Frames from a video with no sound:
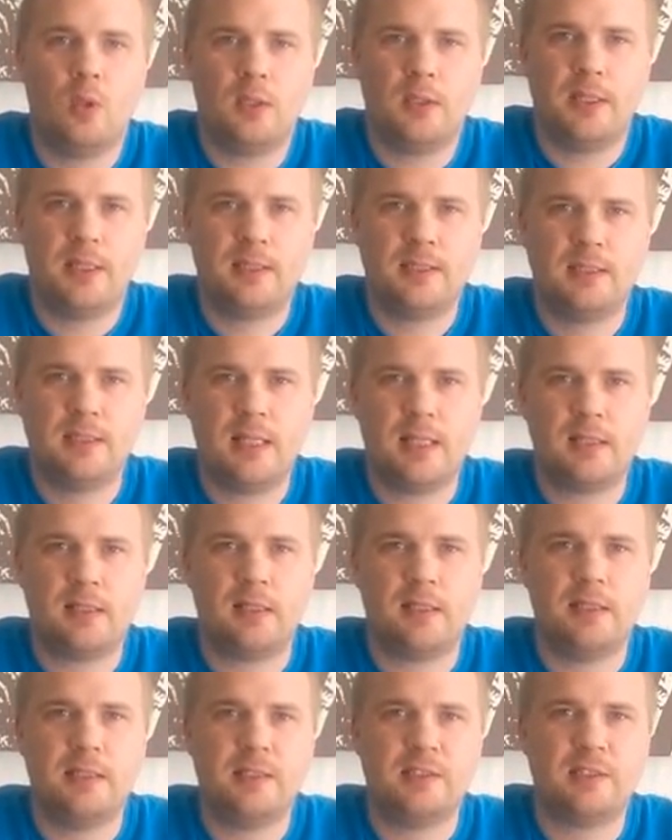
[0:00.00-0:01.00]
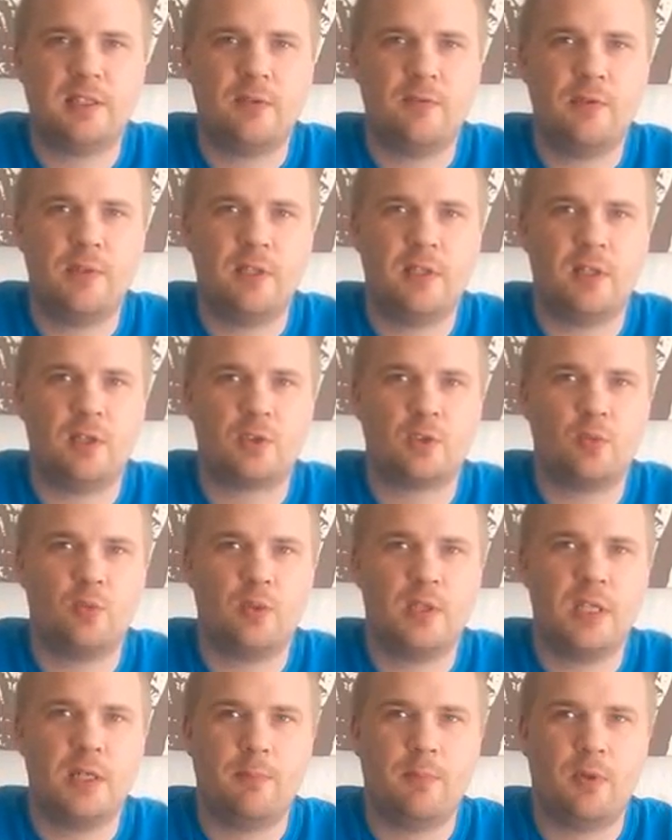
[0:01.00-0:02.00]
What exactly is the VR
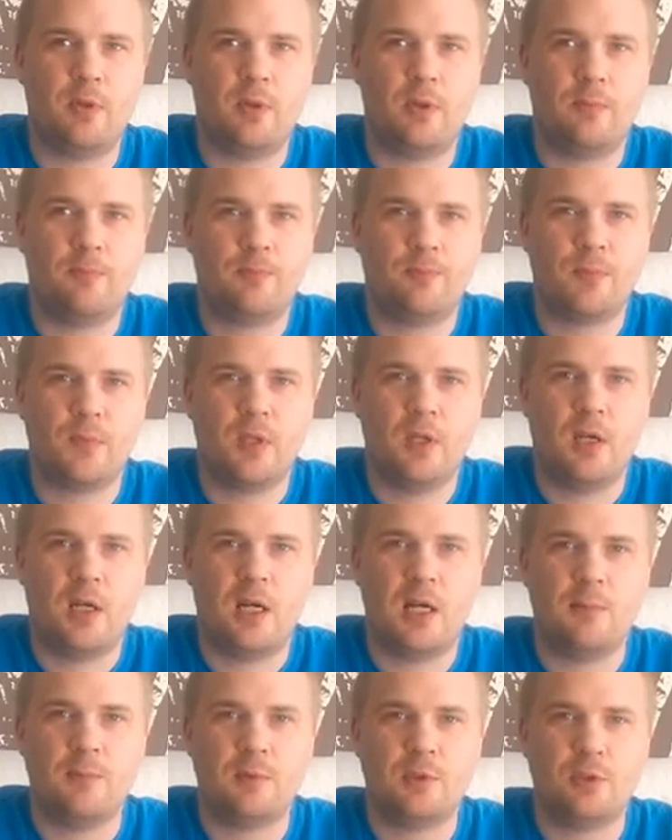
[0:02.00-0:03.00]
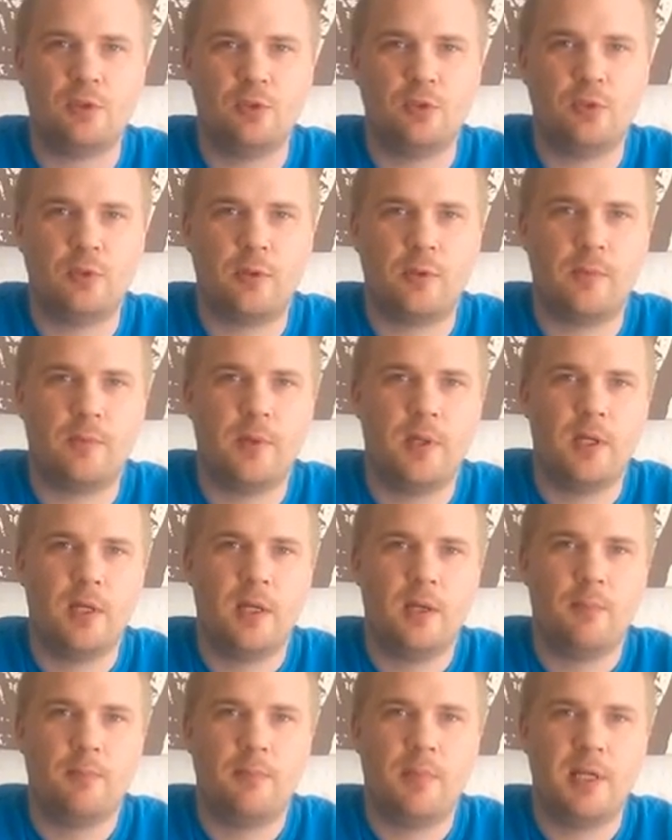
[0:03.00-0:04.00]
Sweeper? I'm sure
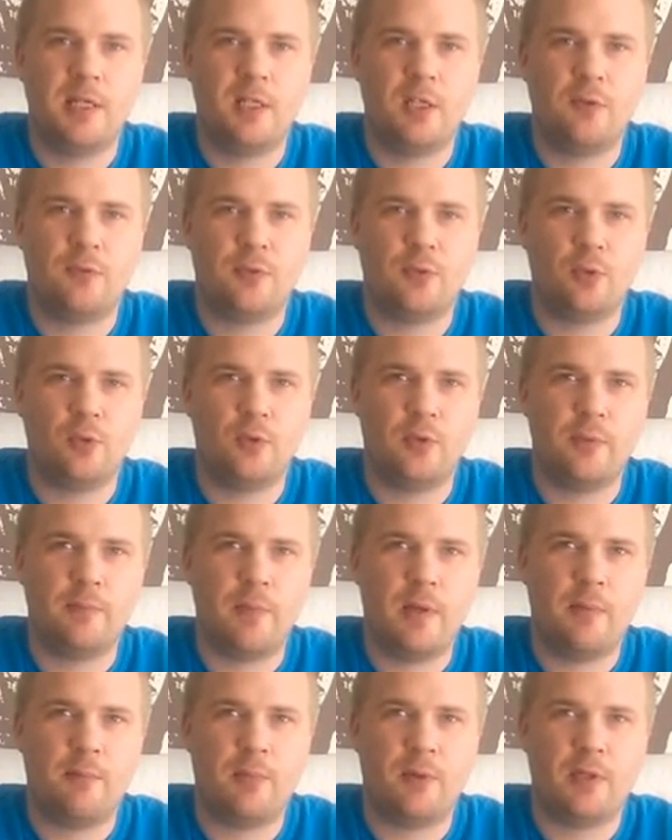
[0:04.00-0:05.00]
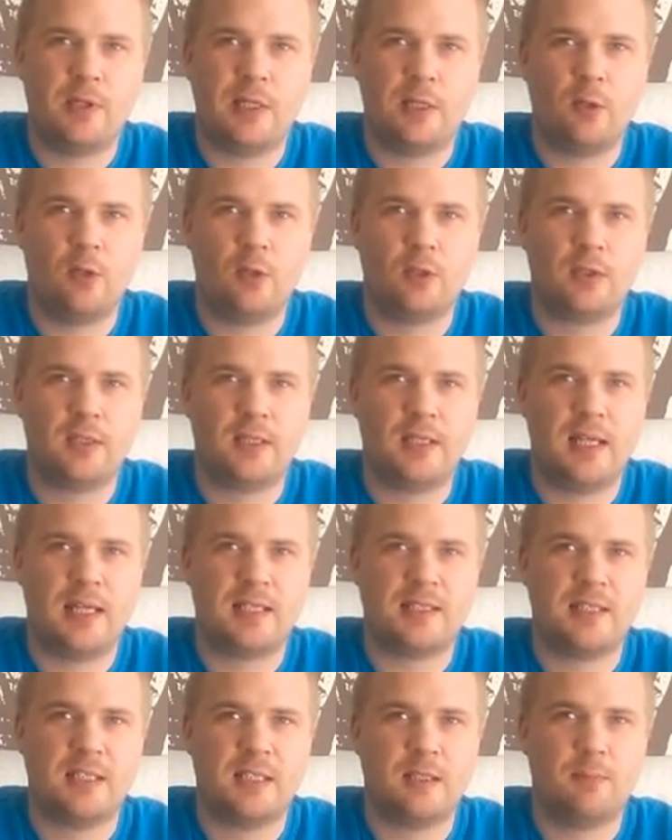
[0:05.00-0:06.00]
many of you remember the old
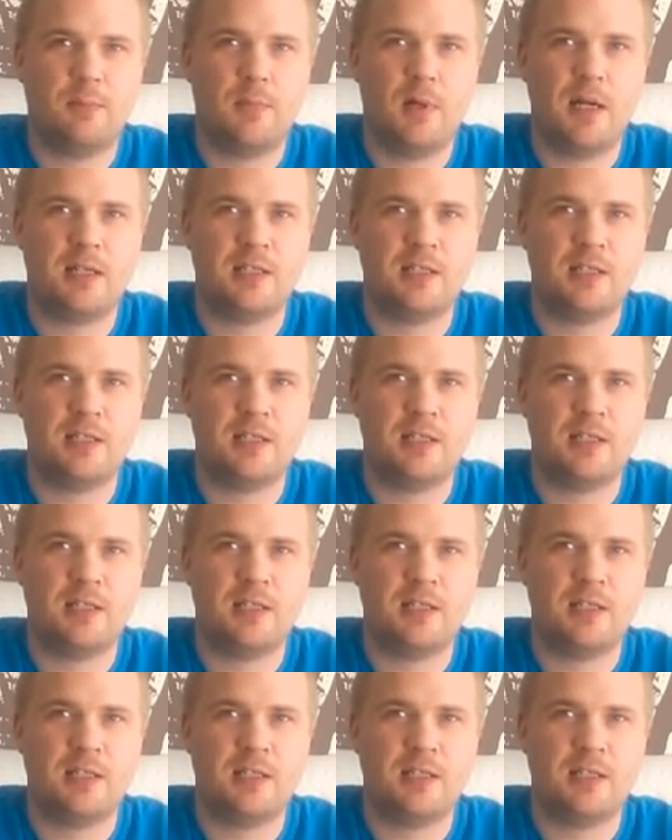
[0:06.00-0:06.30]
classic